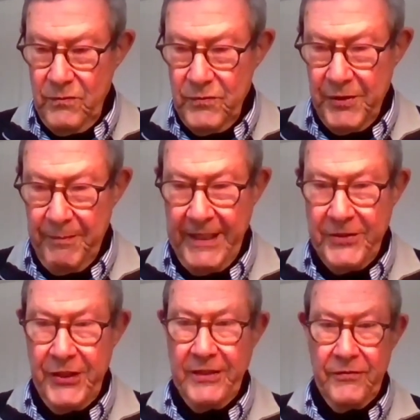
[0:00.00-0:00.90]
supply
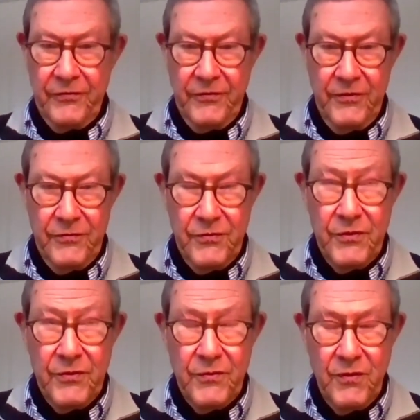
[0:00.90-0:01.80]
chains
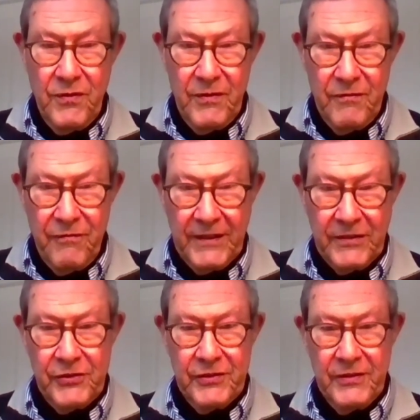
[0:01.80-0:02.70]

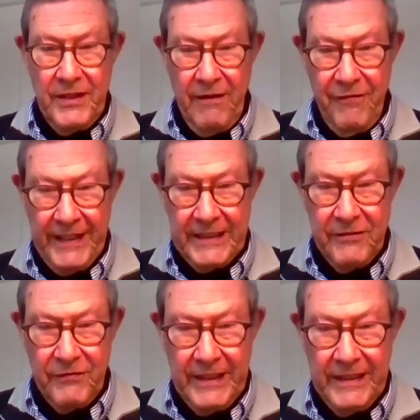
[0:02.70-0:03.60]
function
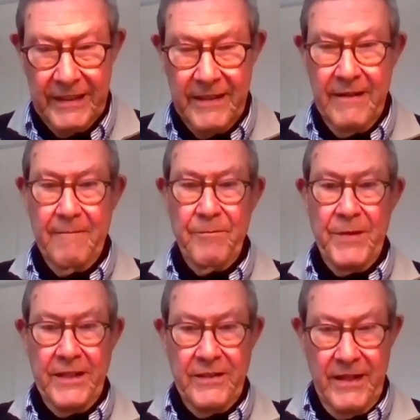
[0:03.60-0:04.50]
effectively
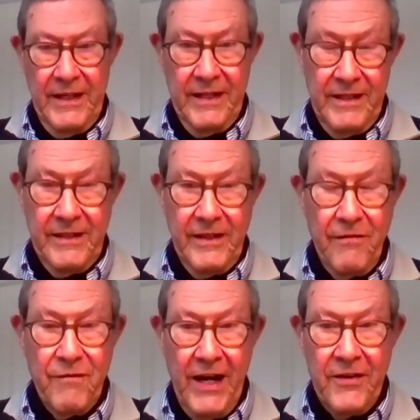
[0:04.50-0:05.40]
in an
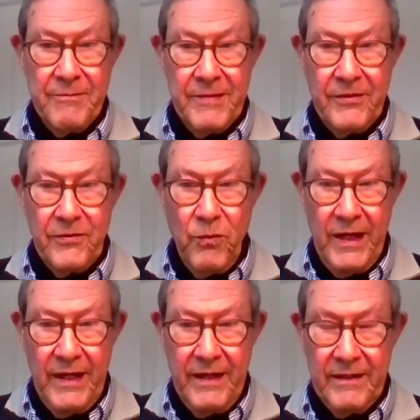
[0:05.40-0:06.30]
environment
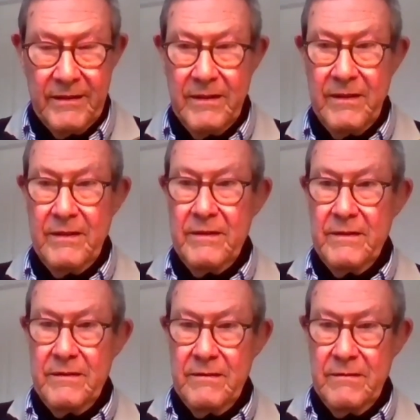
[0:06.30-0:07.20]
where
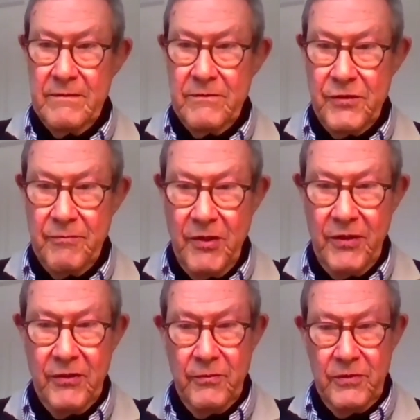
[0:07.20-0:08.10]

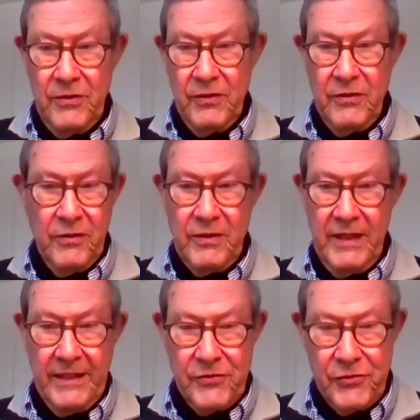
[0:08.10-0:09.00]
tomorrow could look
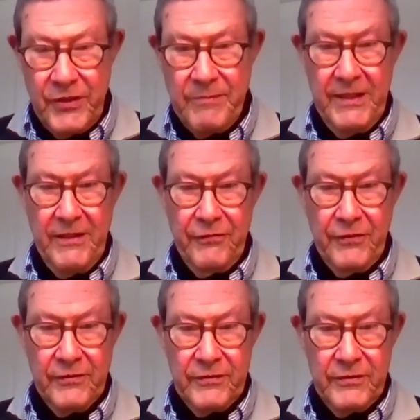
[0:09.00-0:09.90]
extremely
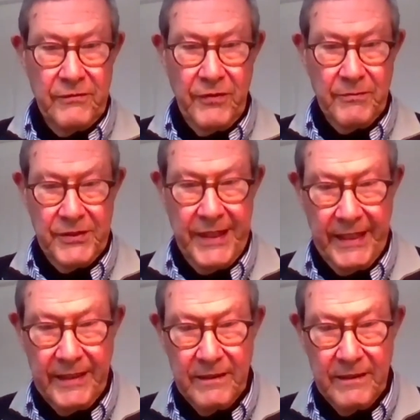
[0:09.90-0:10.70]
different from today?